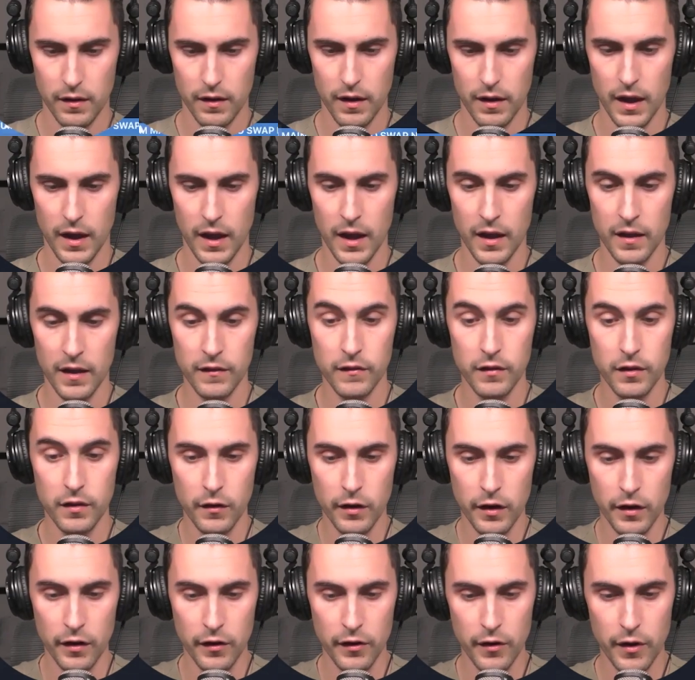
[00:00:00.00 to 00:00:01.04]
And so
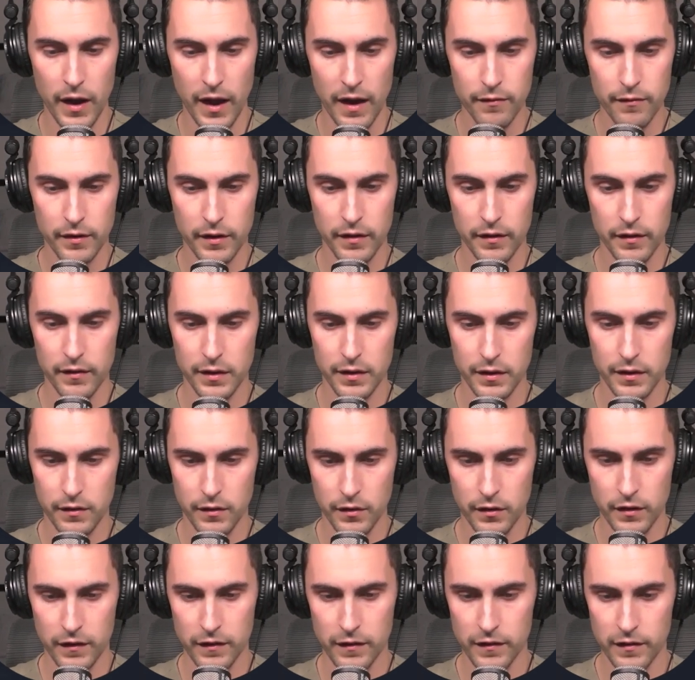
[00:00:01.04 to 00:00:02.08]
here you have it.
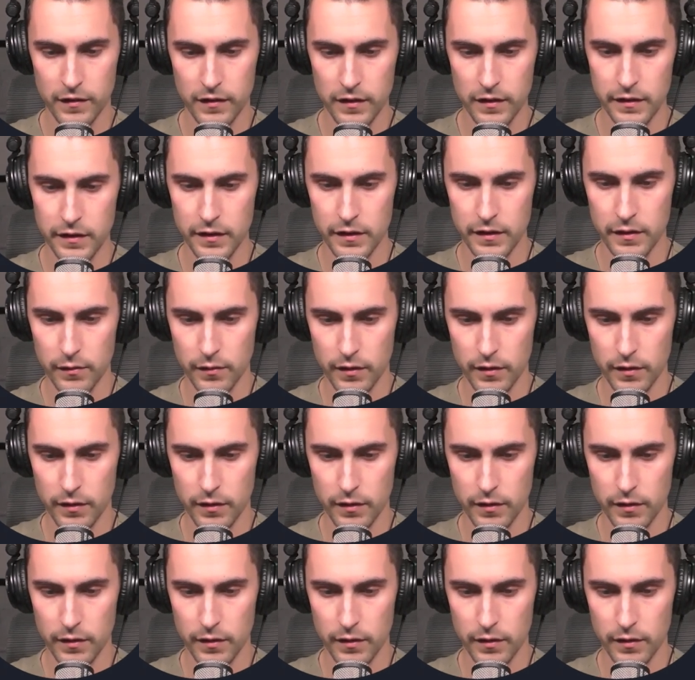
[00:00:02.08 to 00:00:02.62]
You can see